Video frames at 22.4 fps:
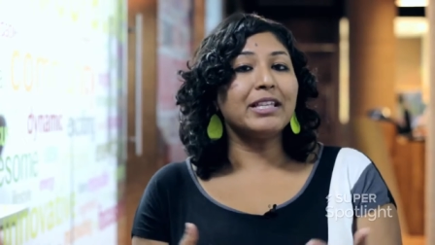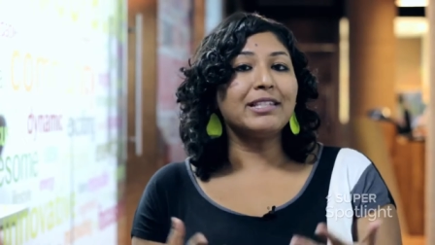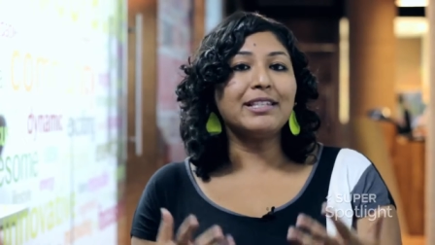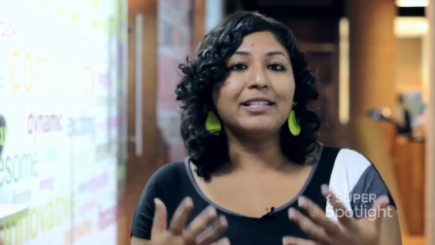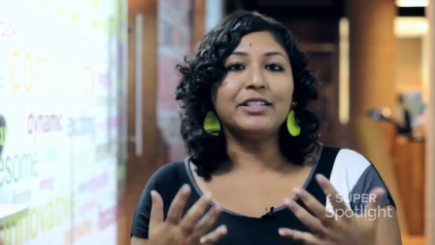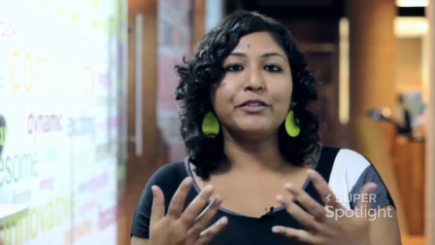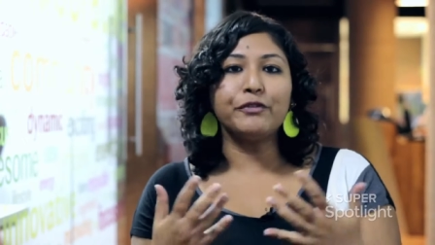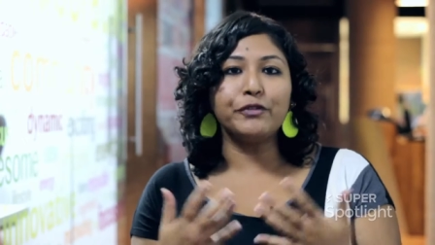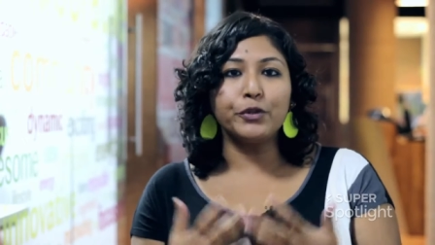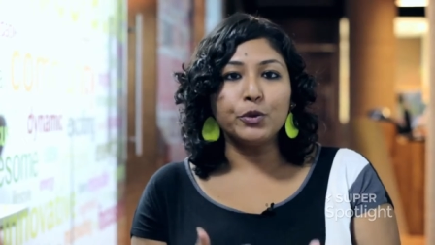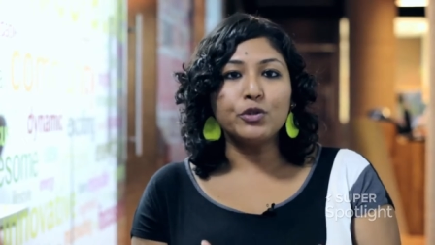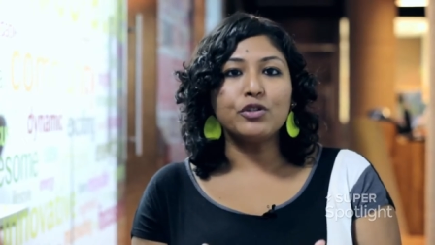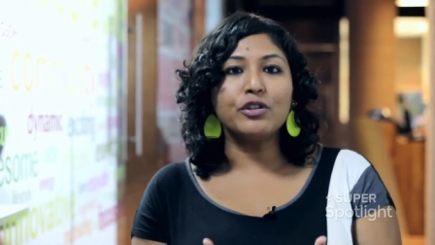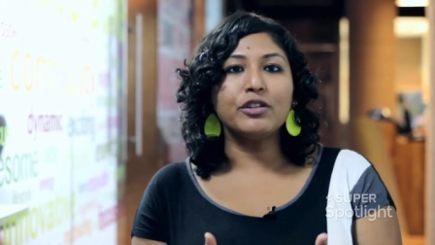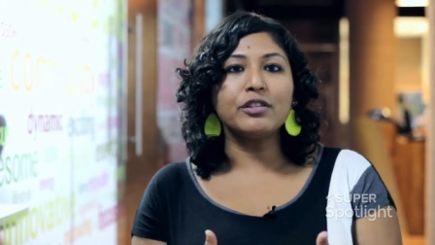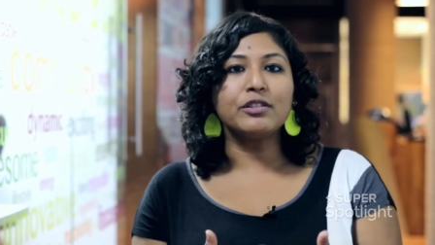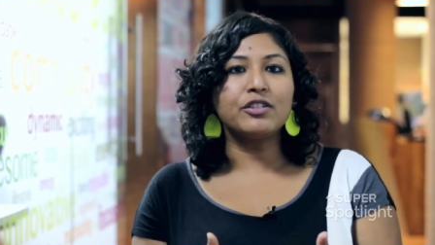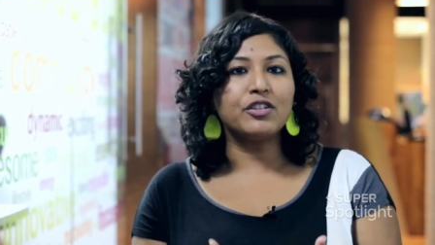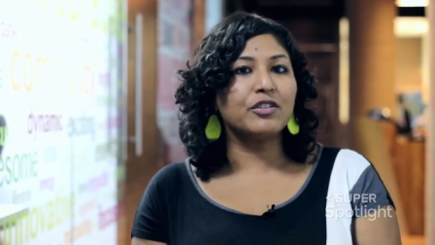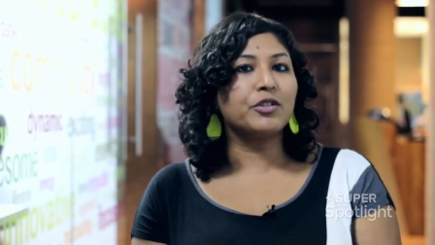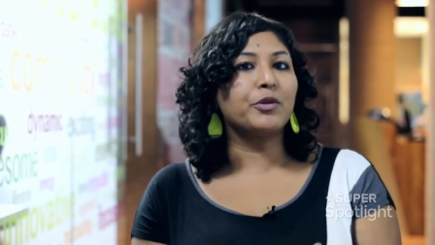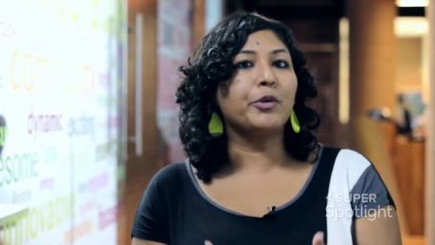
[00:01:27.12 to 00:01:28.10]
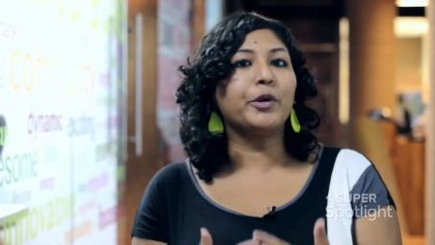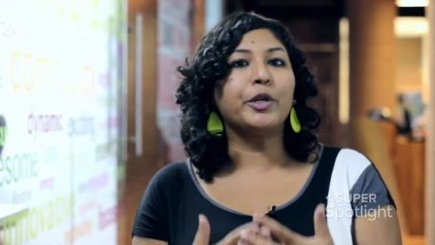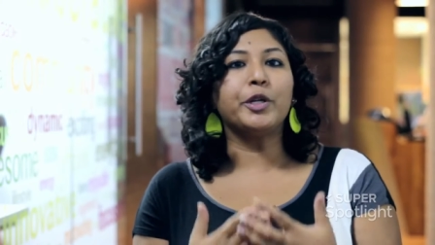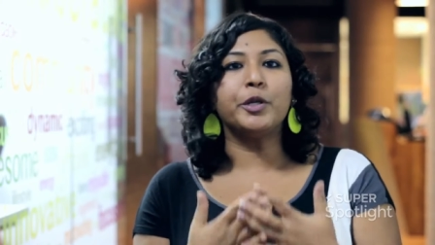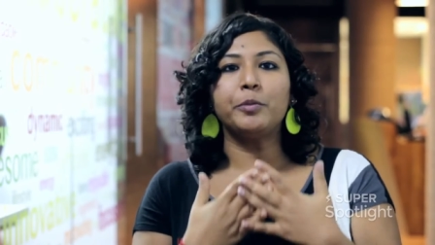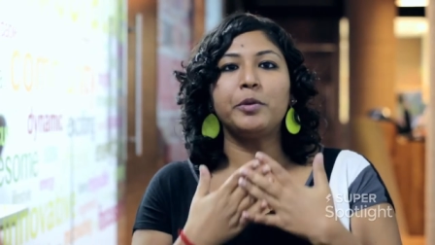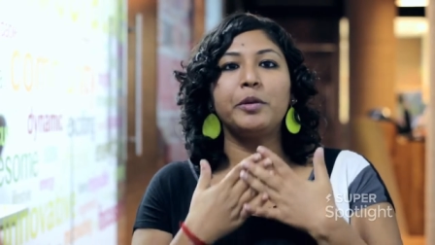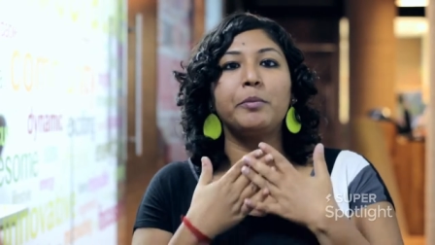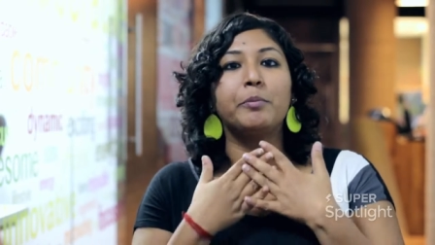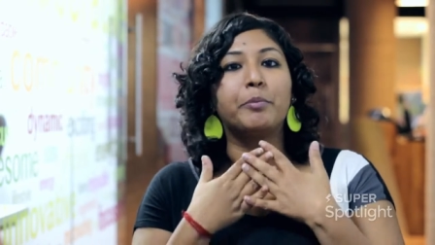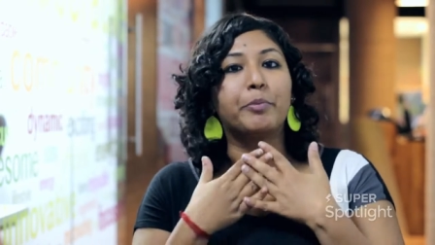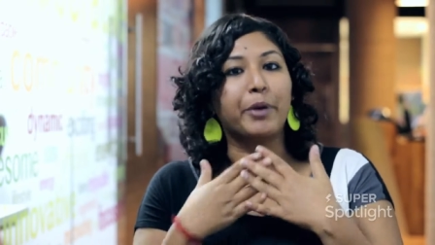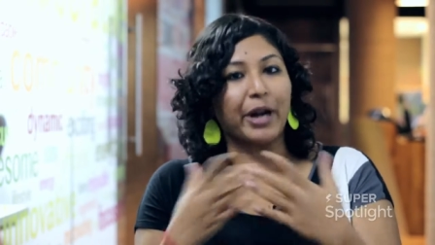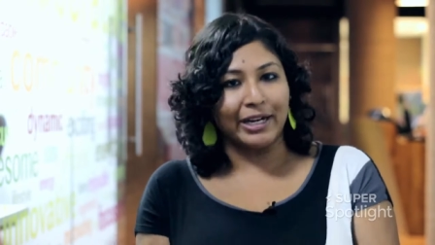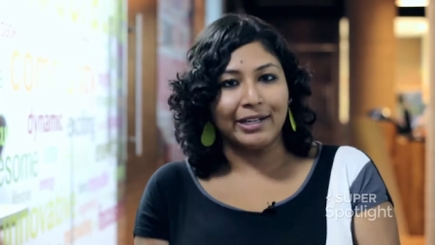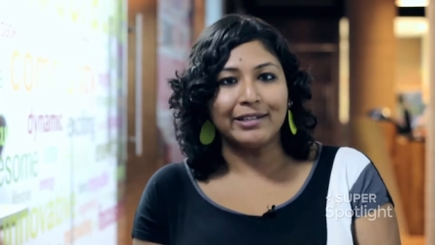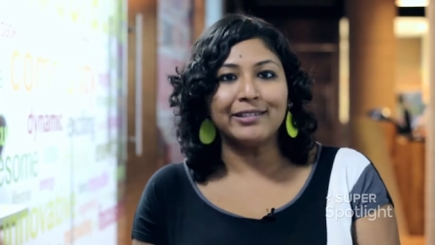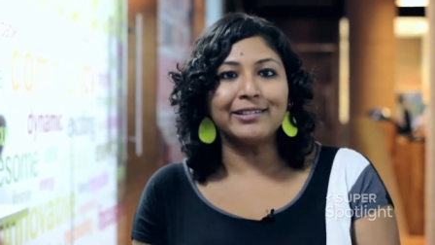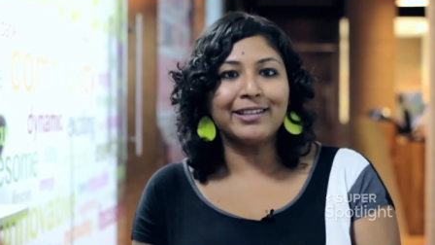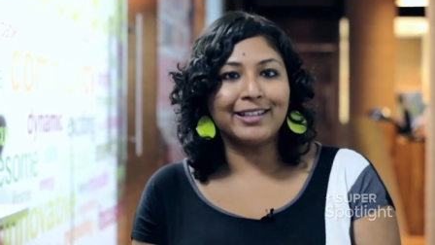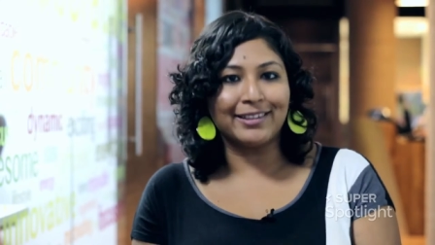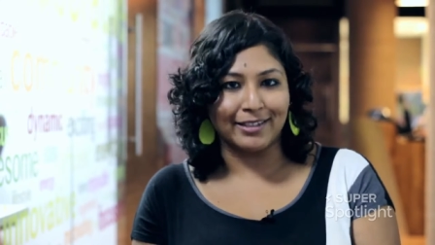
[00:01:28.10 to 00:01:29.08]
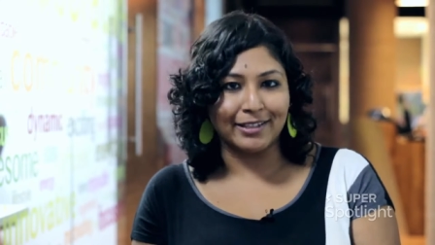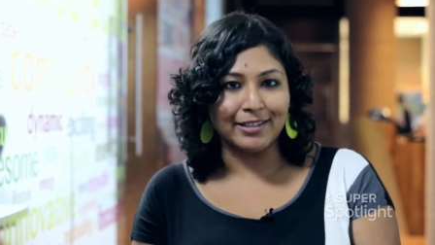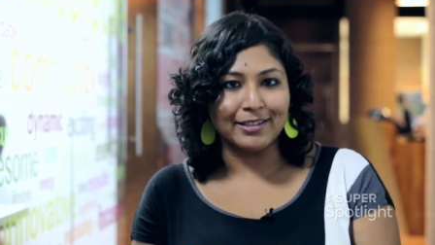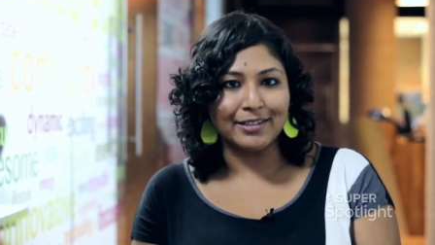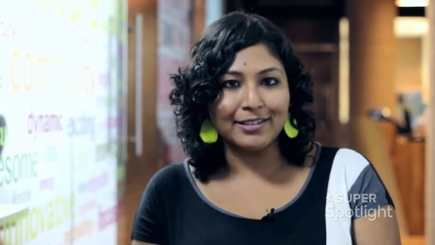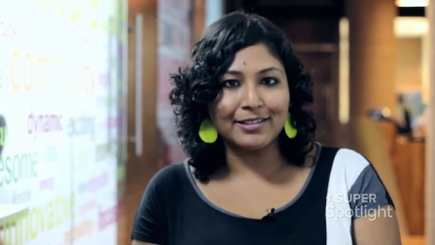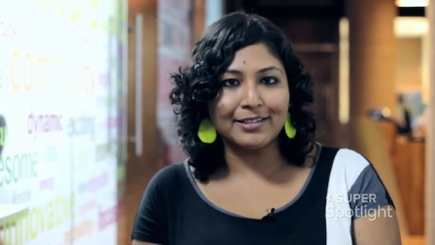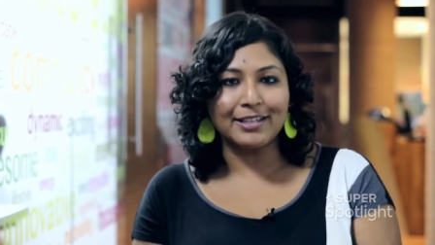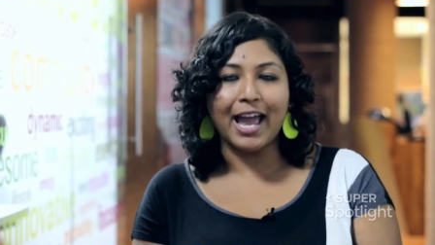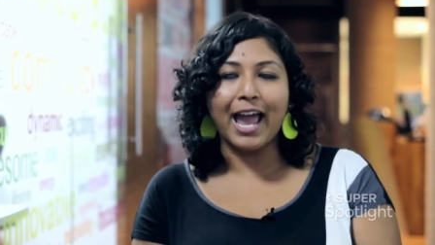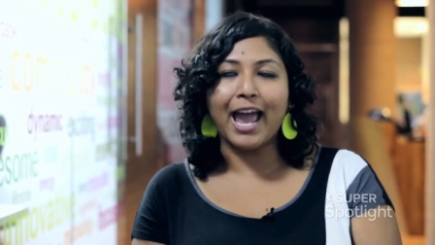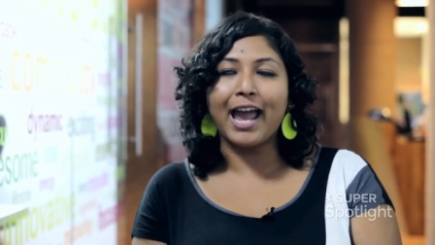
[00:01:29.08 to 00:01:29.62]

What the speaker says: guessing the future is just going to be brighter than this.